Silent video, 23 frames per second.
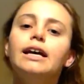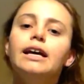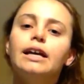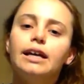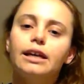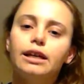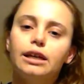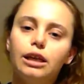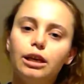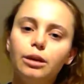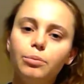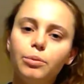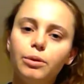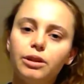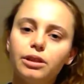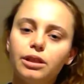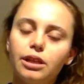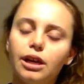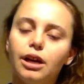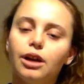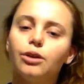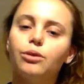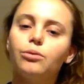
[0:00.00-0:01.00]
and keep it
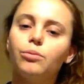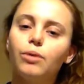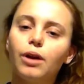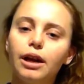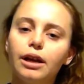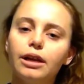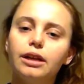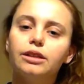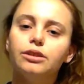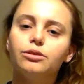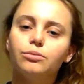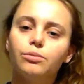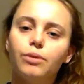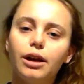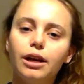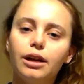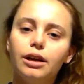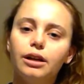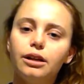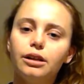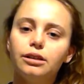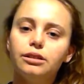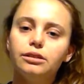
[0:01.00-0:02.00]
there right at the
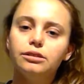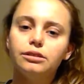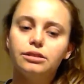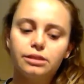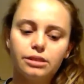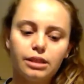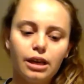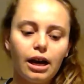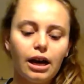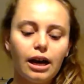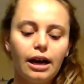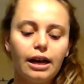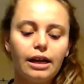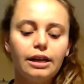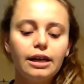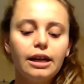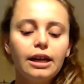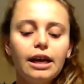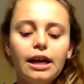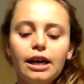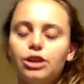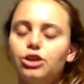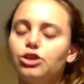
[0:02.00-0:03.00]
right side.
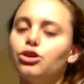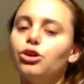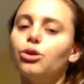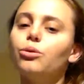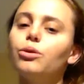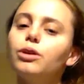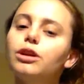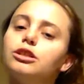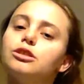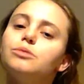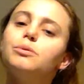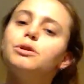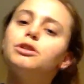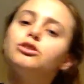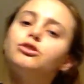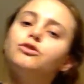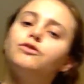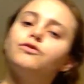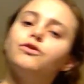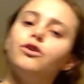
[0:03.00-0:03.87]
You don't want it to be too